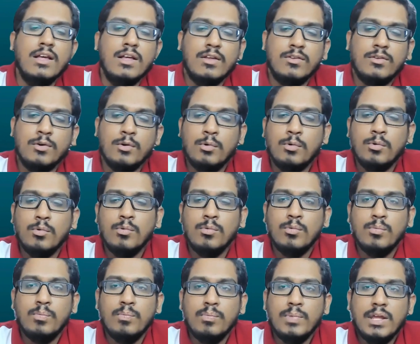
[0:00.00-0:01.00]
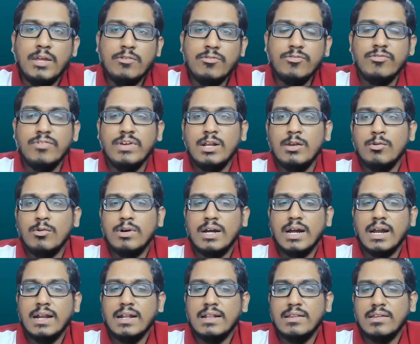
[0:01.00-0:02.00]
So if we look
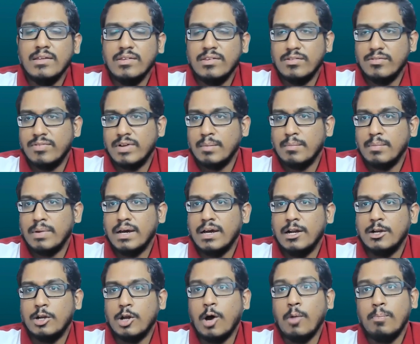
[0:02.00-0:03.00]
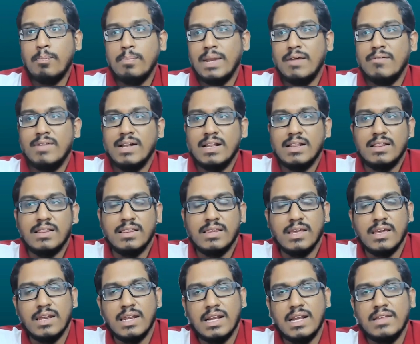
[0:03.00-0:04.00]
at this from a top level
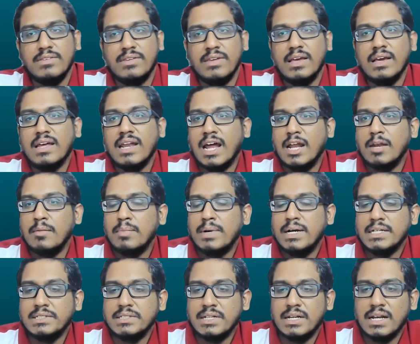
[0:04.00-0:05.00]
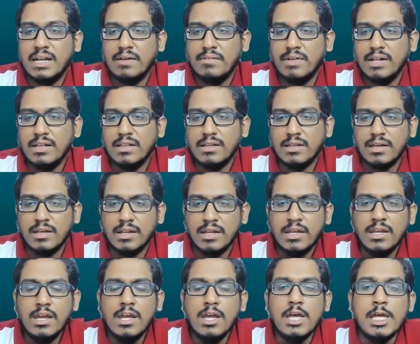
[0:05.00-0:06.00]
theory, let's say a grandmaster level
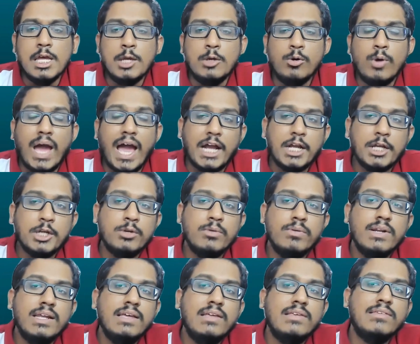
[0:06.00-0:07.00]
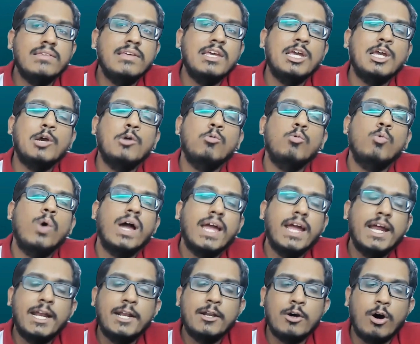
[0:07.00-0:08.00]
theory, you actually see
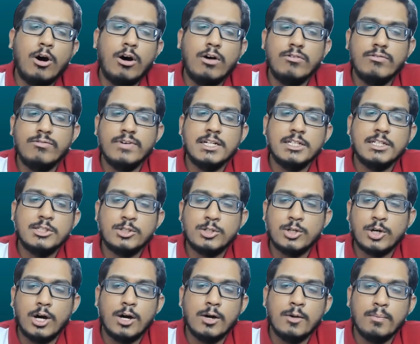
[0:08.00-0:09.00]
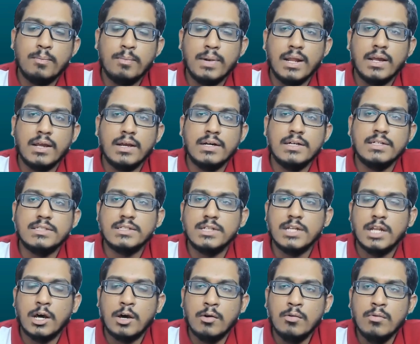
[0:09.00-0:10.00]
quite often strong players
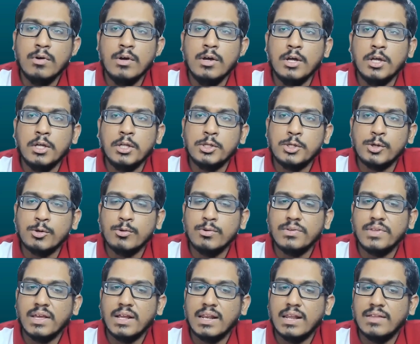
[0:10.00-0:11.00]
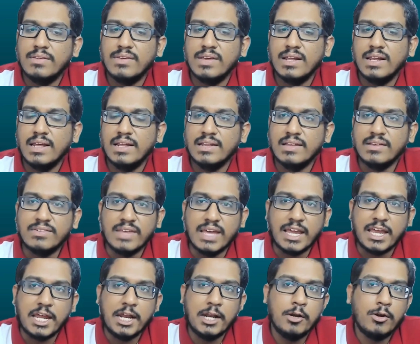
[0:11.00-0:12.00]
now choosing, let's say, like the
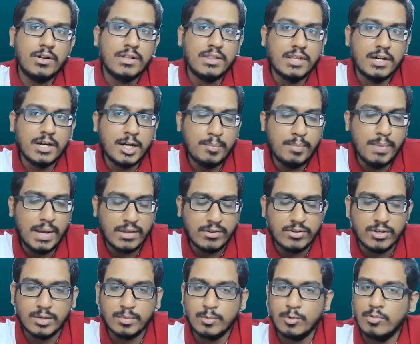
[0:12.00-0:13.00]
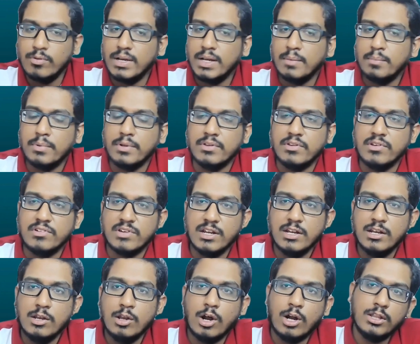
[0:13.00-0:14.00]
second or third best move in a
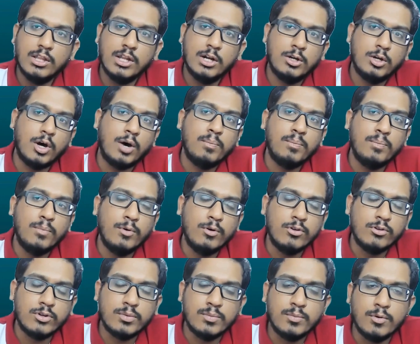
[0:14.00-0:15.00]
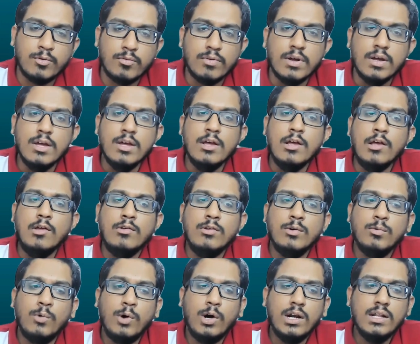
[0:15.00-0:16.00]
position, not the topmost move. So
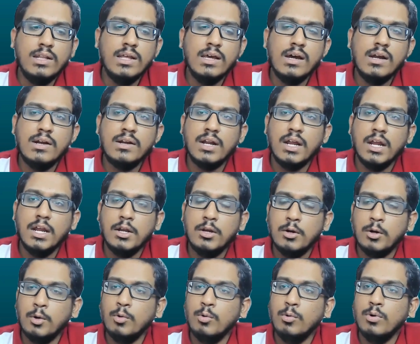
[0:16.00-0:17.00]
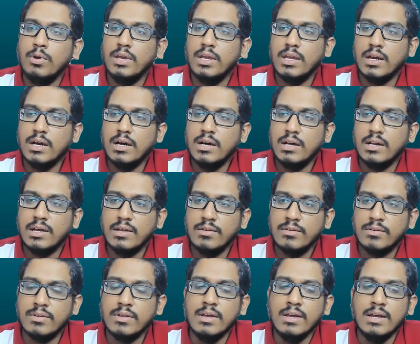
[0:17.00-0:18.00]
what they are trying to do here
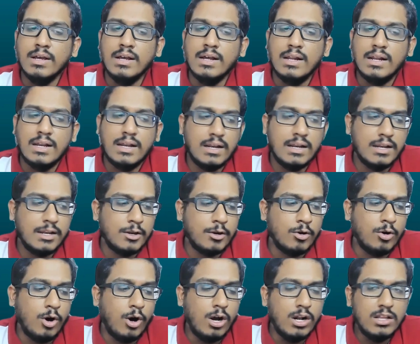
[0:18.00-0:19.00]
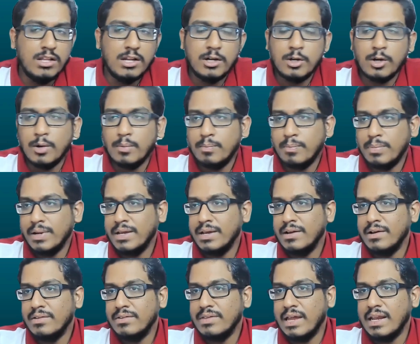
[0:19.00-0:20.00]
is, all the top
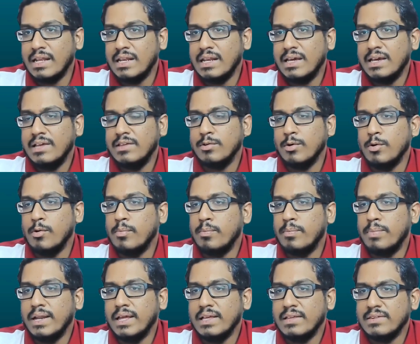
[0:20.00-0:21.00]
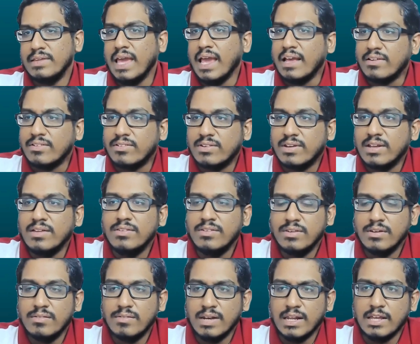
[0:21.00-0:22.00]
players analyze openings
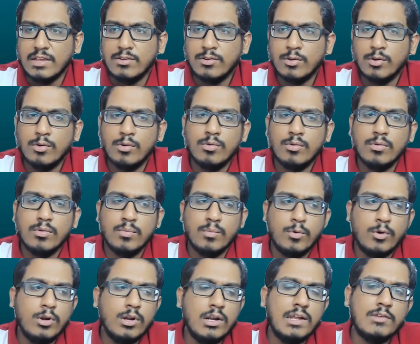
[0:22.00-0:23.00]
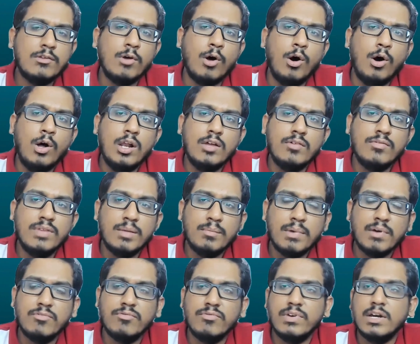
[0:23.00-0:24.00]
extensively. So more or less all of them
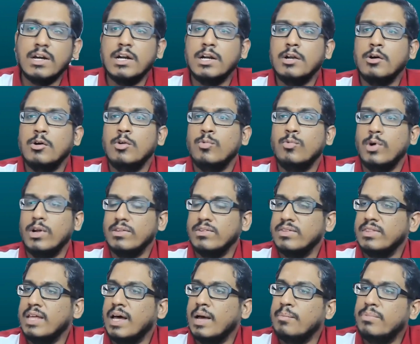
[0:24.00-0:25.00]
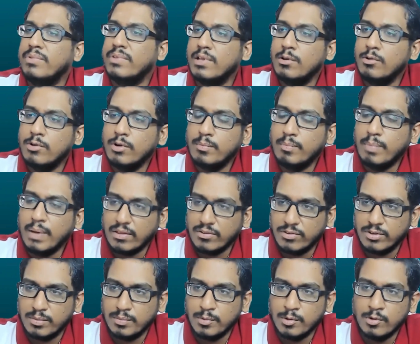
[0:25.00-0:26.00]
have figured out what's the absolute
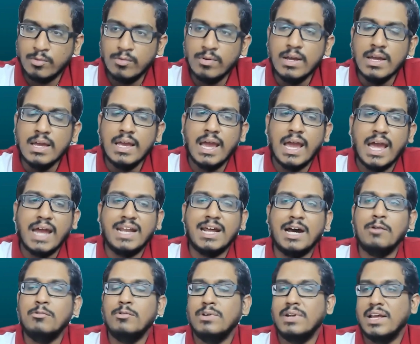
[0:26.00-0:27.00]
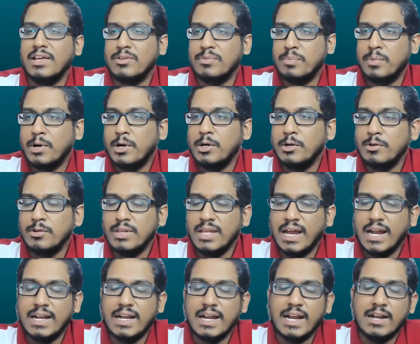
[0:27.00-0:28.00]
best move and how to respond to
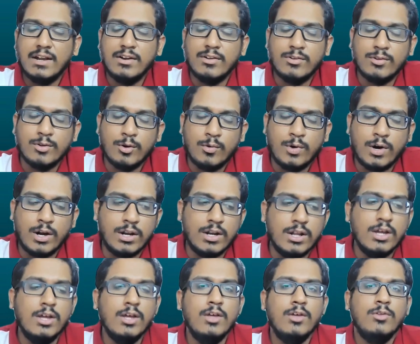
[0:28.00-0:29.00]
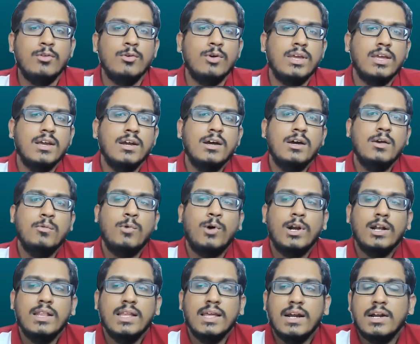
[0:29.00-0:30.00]
that and so on. So here
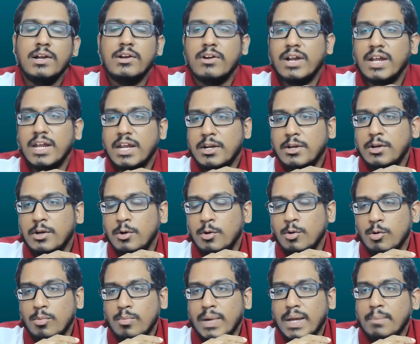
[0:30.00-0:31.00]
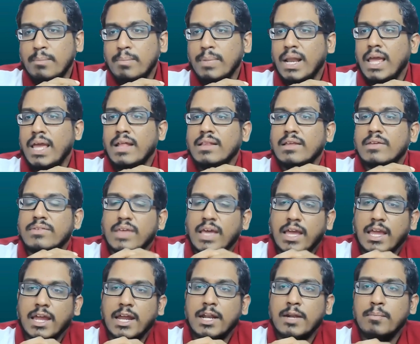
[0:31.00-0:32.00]
what they are trying to do by playing the
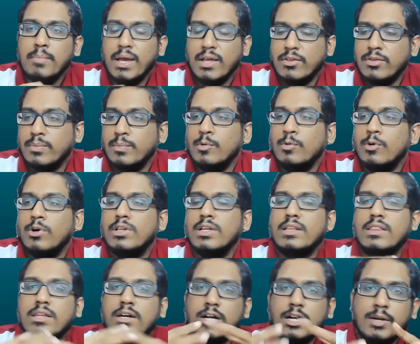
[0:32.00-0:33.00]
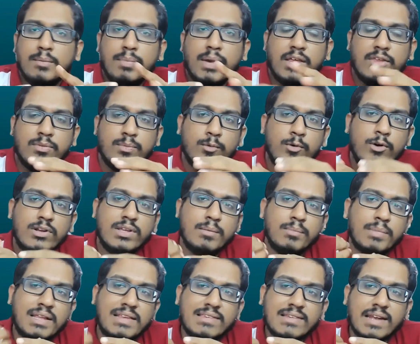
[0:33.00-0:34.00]
second best move or the third best move or
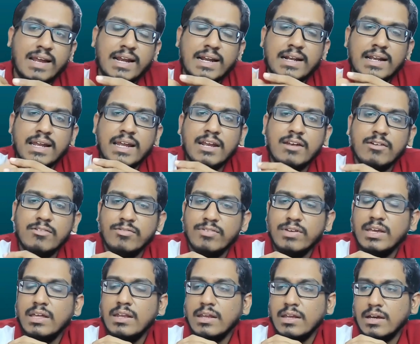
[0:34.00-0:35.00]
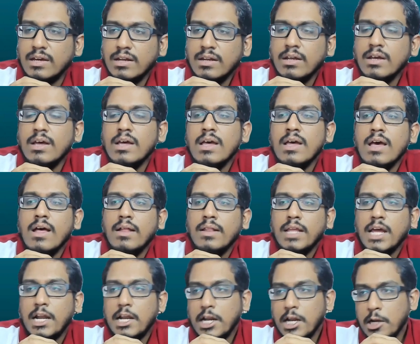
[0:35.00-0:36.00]
something slightly inferior,
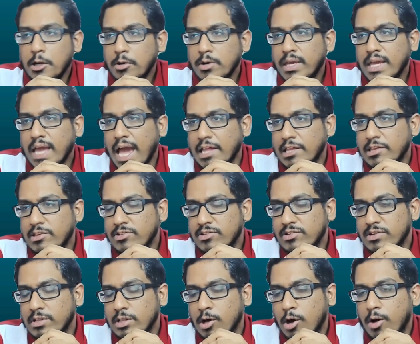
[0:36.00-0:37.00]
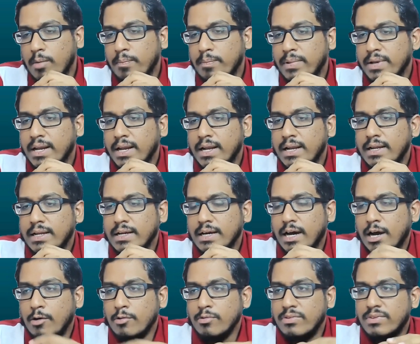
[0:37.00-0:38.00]
they are trying to catch the opponent
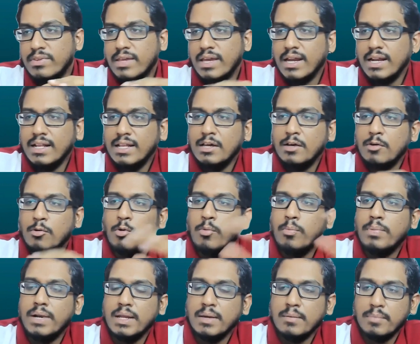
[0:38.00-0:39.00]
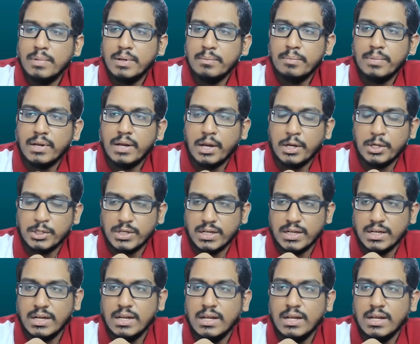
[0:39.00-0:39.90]
outside the opening preparation.